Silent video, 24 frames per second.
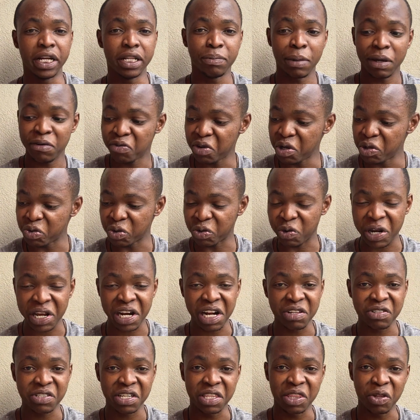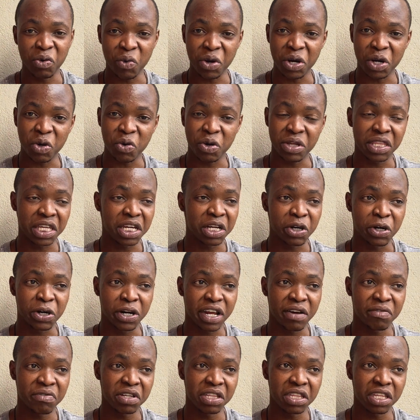My friends were right outside the window and they heard
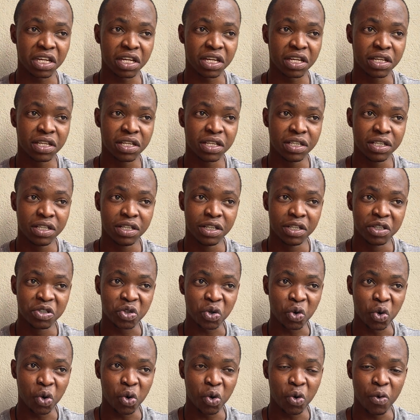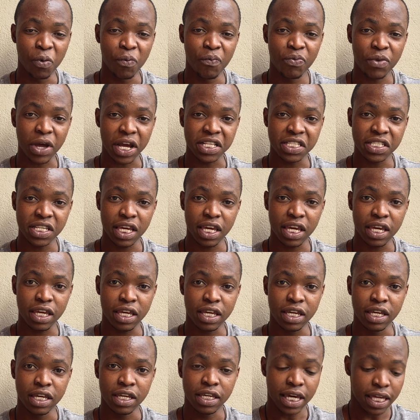everything. So I'd say,
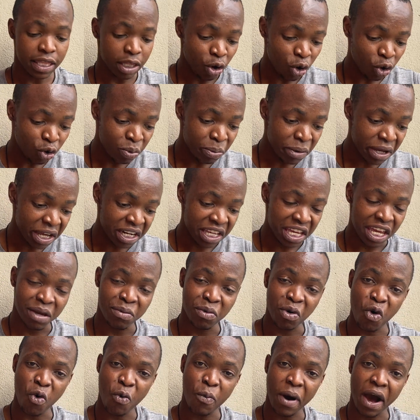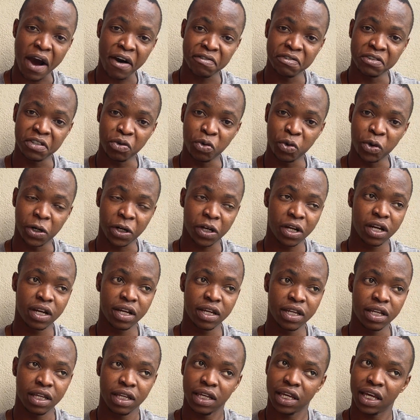yeah, the old man came home after work
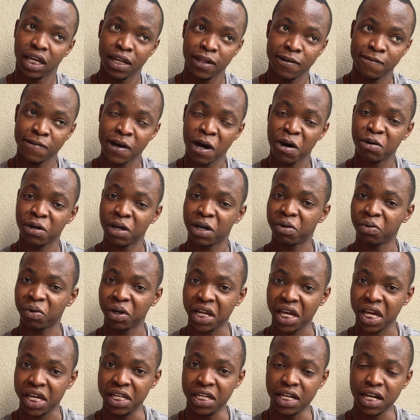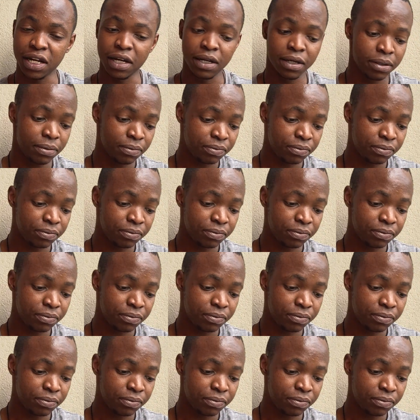and he found out what I had done.